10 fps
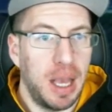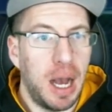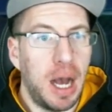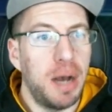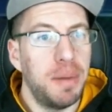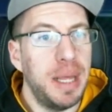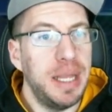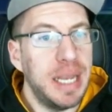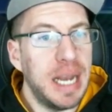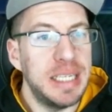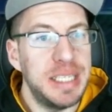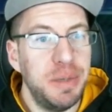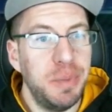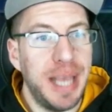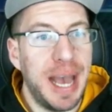And then I see
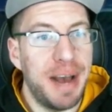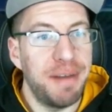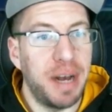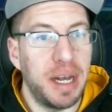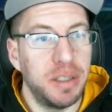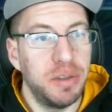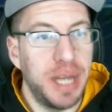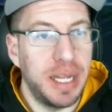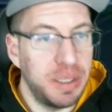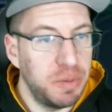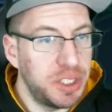we have Lunella,